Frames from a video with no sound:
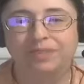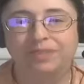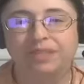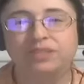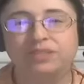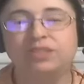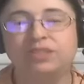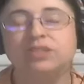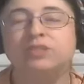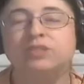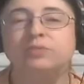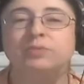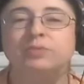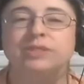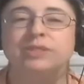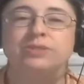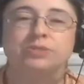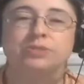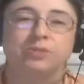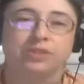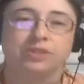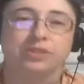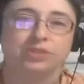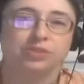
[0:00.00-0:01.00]
it's a good
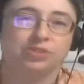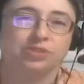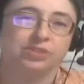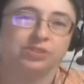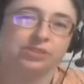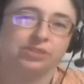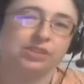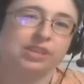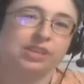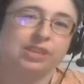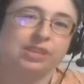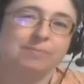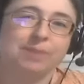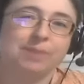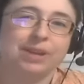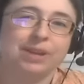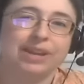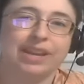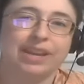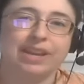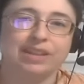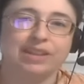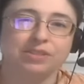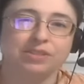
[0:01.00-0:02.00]
resource just to keep on
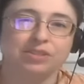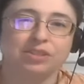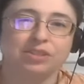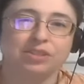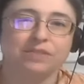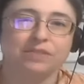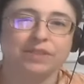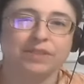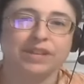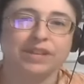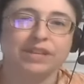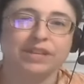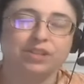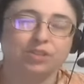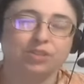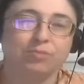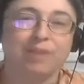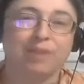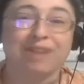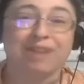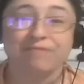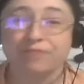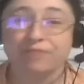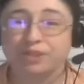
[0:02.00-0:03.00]
hand so that if I need to
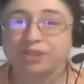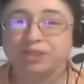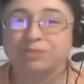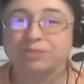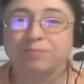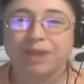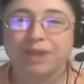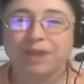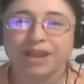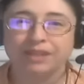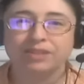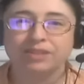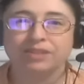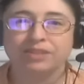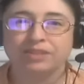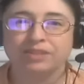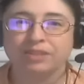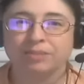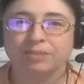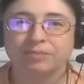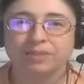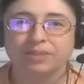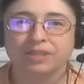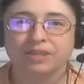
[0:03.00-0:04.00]
reference back to
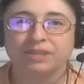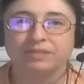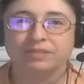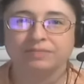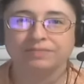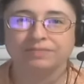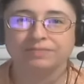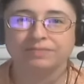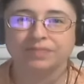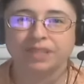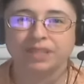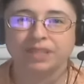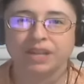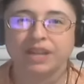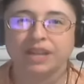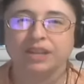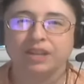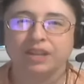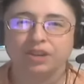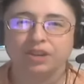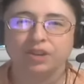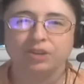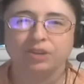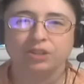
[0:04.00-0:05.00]
something, then I
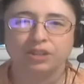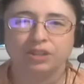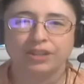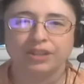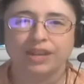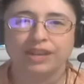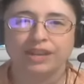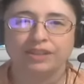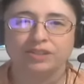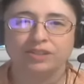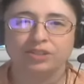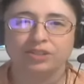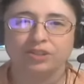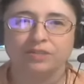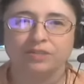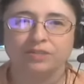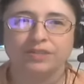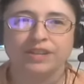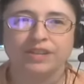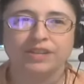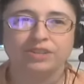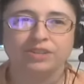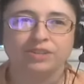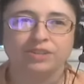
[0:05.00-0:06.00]
can go look at it. So if
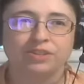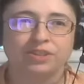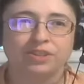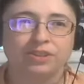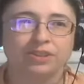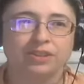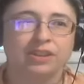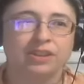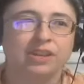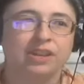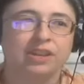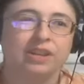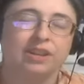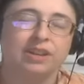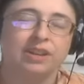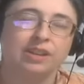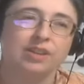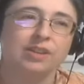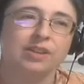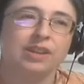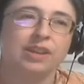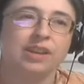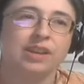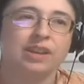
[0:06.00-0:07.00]
I need to know,
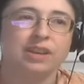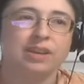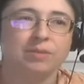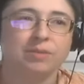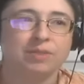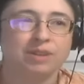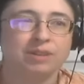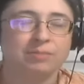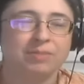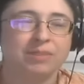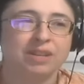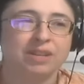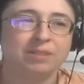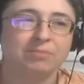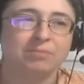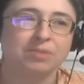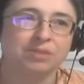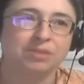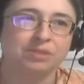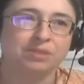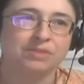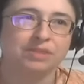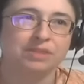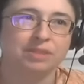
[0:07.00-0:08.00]
okay, I want to make a
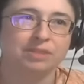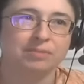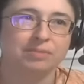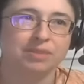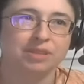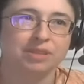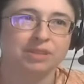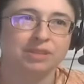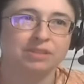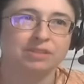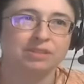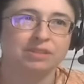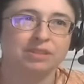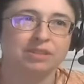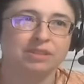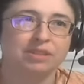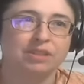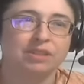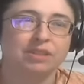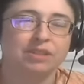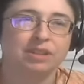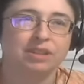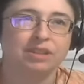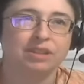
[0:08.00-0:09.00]
mold of something.
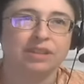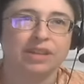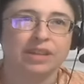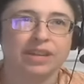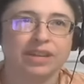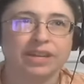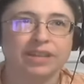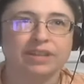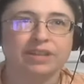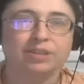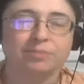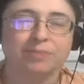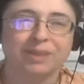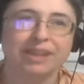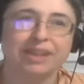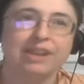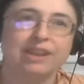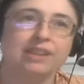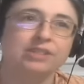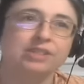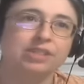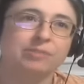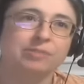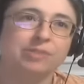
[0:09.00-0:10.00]
Okay, here's my
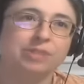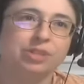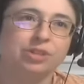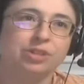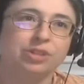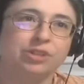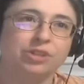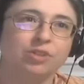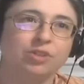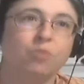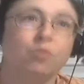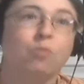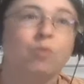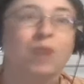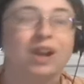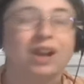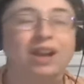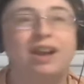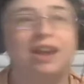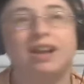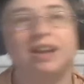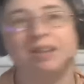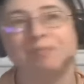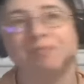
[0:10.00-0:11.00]
casting material. What
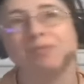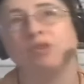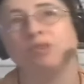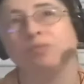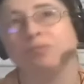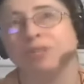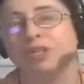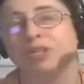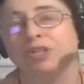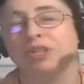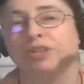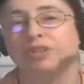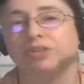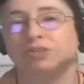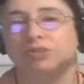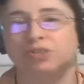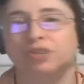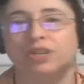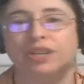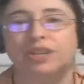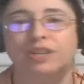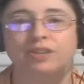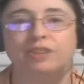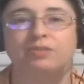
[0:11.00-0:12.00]
kind of mold material
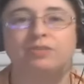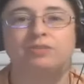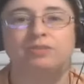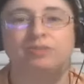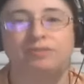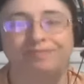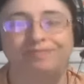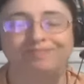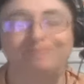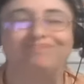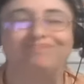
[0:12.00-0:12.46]
should I use?